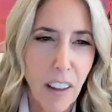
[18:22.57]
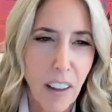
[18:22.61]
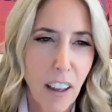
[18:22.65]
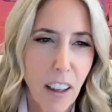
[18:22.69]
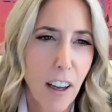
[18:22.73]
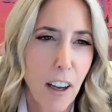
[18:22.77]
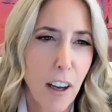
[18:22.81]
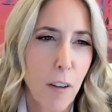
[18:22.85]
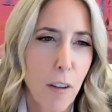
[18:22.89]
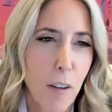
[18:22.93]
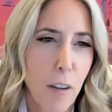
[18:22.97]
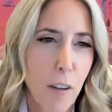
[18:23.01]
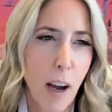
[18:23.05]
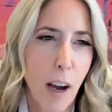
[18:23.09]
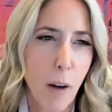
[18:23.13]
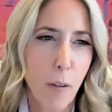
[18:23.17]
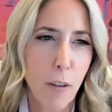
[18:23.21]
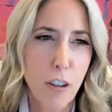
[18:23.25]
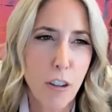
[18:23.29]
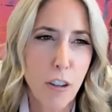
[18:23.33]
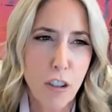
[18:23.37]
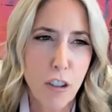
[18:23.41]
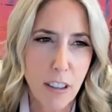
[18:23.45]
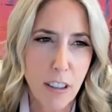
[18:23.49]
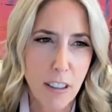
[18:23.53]
I
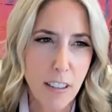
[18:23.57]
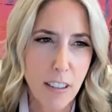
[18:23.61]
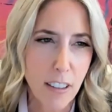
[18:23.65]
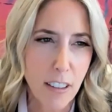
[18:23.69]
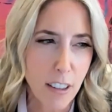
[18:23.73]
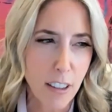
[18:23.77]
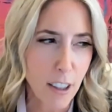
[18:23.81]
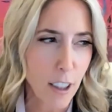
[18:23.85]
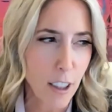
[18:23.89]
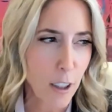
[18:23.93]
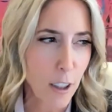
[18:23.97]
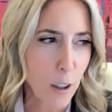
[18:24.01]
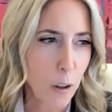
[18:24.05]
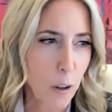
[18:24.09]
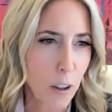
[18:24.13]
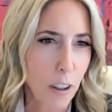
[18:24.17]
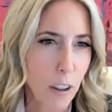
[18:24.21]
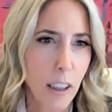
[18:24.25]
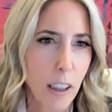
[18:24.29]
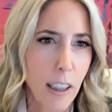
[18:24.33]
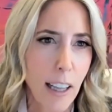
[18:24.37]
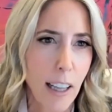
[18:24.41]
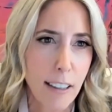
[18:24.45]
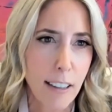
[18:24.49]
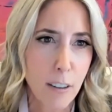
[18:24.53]
was just in New
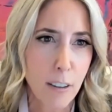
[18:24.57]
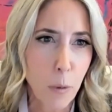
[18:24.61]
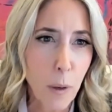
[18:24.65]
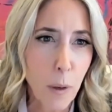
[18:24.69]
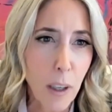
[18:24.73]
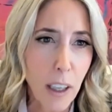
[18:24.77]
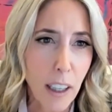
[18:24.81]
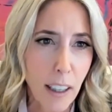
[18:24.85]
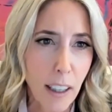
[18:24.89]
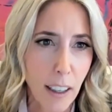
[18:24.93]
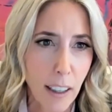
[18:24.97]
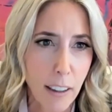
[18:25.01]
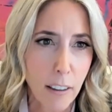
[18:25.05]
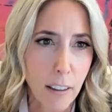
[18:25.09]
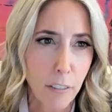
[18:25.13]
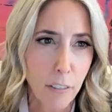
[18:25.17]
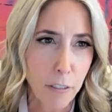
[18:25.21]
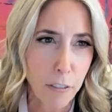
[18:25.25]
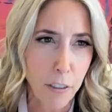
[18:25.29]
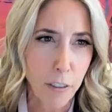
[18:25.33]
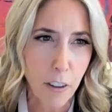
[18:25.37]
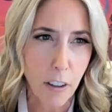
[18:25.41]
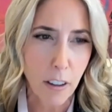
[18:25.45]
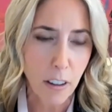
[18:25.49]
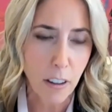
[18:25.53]
York last weekend
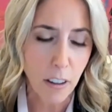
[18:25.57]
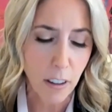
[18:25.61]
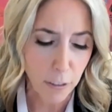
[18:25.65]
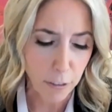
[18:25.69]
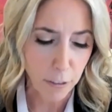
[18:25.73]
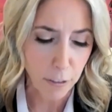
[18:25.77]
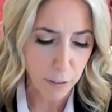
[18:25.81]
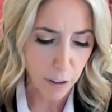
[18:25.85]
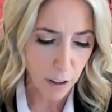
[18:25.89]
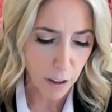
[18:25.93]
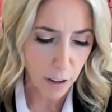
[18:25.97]
for